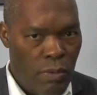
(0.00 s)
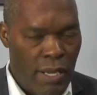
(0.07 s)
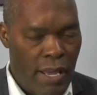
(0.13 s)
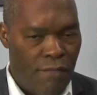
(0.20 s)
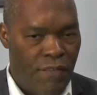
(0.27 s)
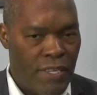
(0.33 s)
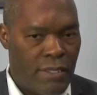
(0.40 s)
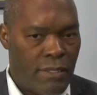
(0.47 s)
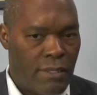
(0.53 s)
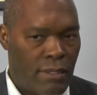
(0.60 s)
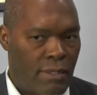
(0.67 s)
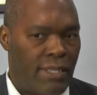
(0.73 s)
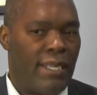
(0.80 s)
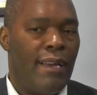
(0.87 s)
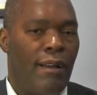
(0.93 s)
if
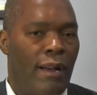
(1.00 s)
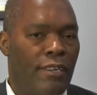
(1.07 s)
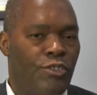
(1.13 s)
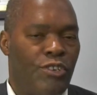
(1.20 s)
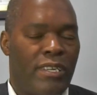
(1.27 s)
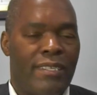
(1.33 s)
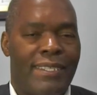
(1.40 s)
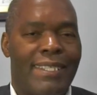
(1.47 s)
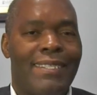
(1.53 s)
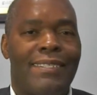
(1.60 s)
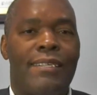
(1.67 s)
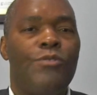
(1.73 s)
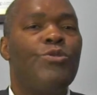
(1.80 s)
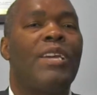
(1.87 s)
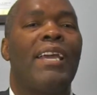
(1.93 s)
it's
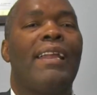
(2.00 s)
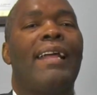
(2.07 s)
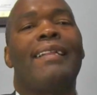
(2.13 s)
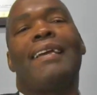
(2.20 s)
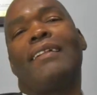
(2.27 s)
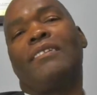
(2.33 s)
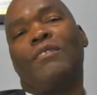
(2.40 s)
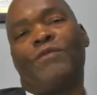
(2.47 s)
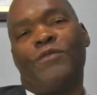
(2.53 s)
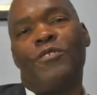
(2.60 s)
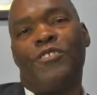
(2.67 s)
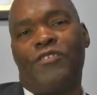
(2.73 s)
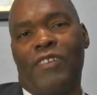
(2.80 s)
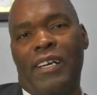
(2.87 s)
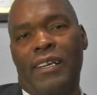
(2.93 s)
160, you cannot get the full
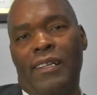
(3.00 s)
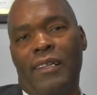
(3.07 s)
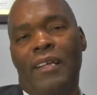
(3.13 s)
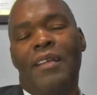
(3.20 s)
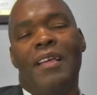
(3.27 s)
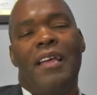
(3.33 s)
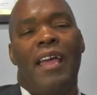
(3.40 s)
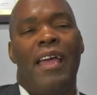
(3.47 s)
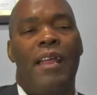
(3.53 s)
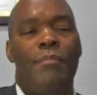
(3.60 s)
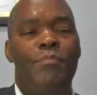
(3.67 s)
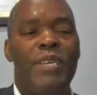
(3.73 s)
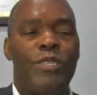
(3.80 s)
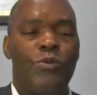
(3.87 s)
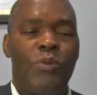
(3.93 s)
credit.
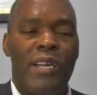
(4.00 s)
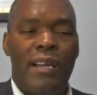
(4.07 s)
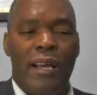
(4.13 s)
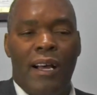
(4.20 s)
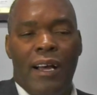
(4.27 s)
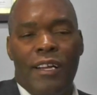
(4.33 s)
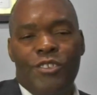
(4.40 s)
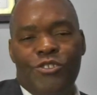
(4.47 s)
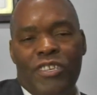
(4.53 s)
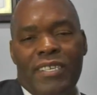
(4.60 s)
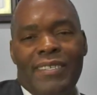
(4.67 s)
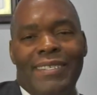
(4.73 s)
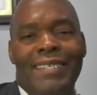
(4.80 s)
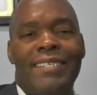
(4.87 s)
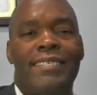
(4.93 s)
And between
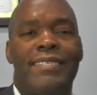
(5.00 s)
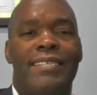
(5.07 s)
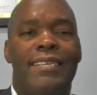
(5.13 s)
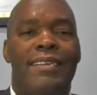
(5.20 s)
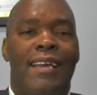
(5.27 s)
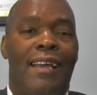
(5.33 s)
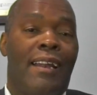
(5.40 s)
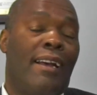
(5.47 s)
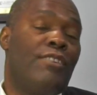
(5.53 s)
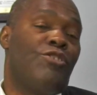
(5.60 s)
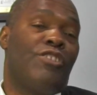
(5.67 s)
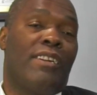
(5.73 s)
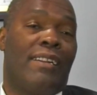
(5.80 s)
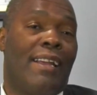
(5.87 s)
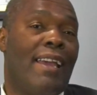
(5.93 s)
160 and
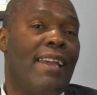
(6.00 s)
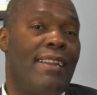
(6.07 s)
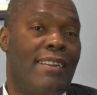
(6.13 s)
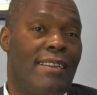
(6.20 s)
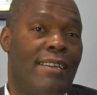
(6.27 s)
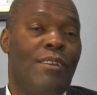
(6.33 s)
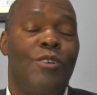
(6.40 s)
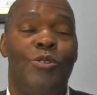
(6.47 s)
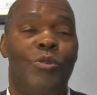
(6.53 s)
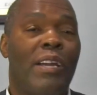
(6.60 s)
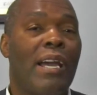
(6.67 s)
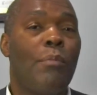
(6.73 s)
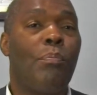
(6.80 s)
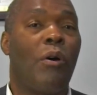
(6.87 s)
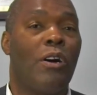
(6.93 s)
180, you
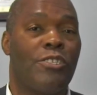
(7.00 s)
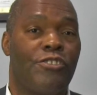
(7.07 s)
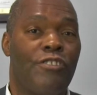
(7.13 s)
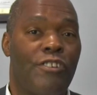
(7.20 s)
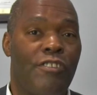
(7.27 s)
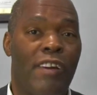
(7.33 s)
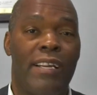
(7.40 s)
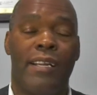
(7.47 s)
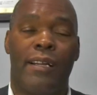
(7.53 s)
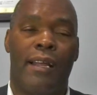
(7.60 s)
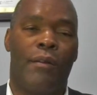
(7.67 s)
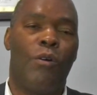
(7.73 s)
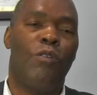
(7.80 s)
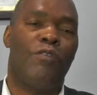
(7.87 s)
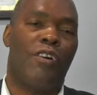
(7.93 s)
get partial credit,
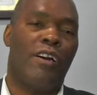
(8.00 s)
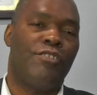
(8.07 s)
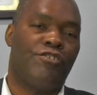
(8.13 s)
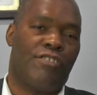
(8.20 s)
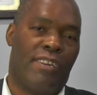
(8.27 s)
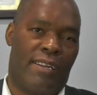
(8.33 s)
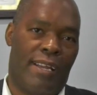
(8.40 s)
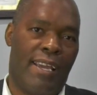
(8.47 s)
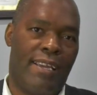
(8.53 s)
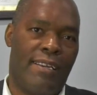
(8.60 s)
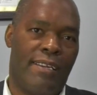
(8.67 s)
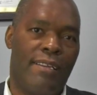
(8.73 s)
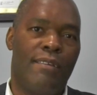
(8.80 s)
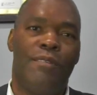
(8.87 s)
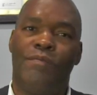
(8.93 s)
and over
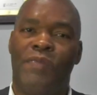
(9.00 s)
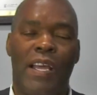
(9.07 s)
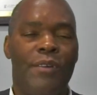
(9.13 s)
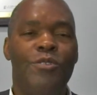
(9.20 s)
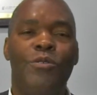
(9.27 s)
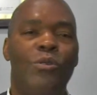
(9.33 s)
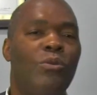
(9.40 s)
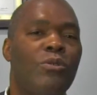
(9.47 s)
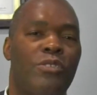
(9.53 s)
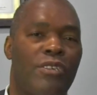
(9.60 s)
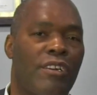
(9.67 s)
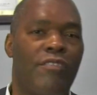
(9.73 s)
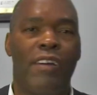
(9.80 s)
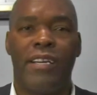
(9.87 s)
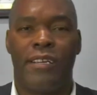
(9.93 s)
180, then you lose the
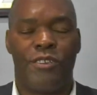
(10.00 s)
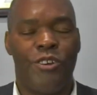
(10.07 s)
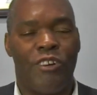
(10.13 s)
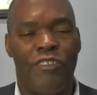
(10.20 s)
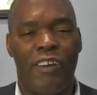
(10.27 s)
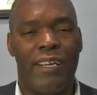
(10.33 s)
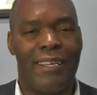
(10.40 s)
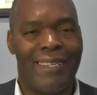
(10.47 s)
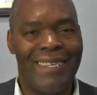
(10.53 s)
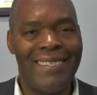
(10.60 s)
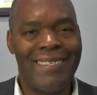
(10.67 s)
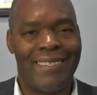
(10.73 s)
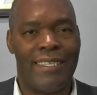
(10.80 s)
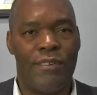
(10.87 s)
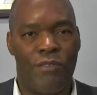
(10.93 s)
credit. Your credit is
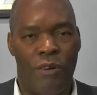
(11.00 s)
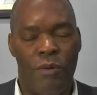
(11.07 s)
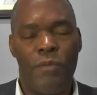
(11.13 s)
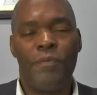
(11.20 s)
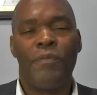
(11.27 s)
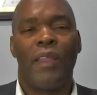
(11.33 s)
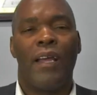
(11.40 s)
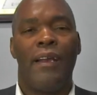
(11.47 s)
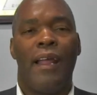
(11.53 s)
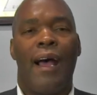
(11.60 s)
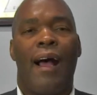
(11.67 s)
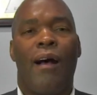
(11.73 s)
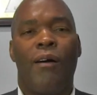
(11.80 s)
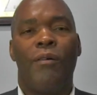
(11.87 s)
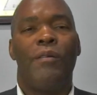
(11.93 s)
0.
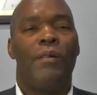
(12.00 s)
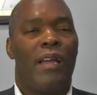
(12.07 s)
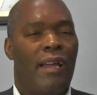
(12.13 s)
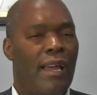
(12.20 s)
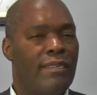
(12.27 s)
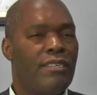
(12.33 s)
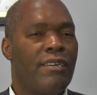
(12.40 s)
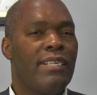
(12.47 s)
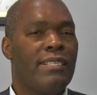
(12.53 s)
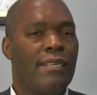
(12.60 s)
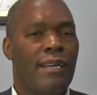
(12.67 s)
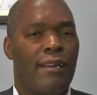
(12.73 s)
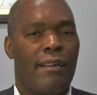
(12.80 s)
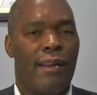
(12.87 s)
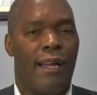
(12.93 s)
Now, education
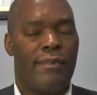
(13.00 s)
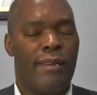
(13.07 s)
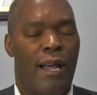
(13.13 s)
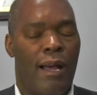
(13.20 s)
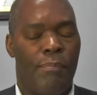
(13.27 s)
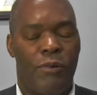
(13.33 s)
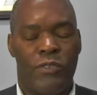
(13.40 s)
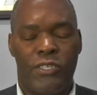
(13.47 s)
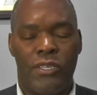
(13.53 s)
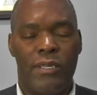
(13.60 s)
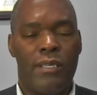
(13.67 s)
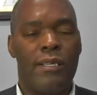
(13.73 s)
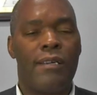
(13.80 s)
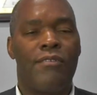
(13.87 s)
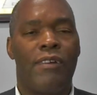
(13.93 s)

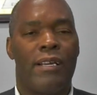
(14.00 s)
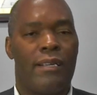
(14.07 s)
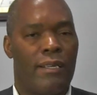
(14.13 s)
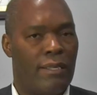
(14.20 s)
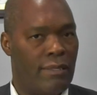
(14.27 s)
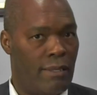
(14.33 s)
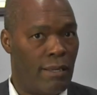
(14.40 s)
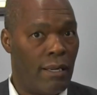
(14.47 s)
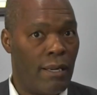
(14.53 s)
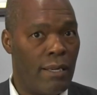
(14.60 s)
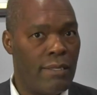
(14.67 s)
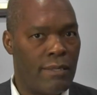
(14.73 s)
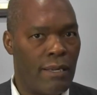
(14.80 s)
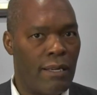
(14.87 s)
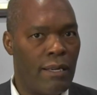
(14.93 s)
opportunity credit is
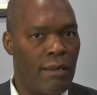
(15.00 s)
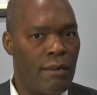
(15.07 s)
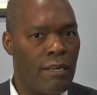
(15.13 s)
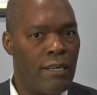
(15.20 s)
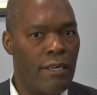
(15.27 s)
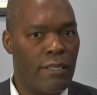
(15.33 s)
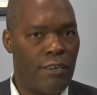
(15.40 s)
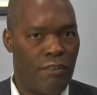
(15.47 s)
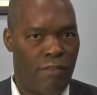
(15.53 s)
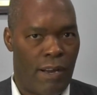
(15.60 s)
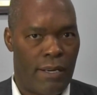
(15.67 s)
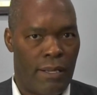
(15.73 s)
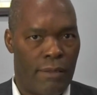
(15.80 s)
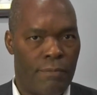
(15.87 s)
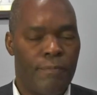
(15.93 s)
a good
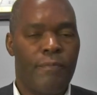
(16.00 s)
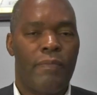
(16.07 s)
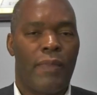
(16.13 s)
credit.